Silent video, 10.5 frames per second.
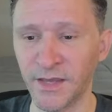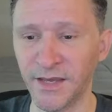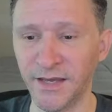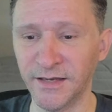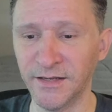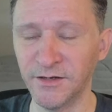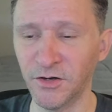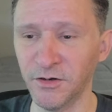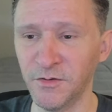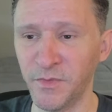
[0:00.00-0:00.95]
And it
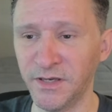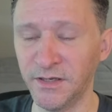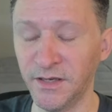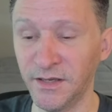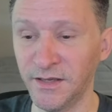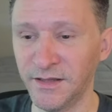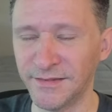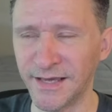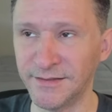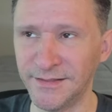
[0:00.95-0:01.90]
occurred to me
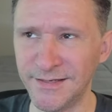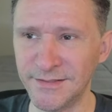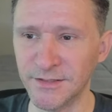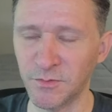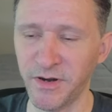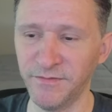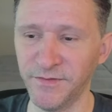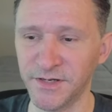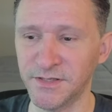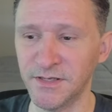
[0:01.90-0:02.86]
that the easiest way to
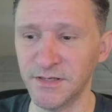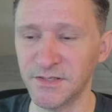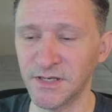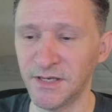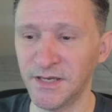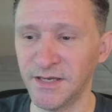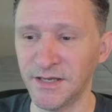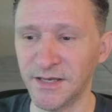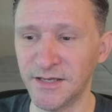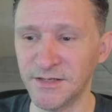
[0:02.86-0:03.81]
fix this
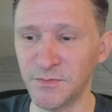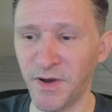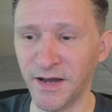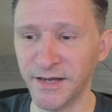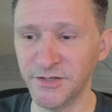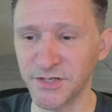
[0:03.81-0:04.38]
is by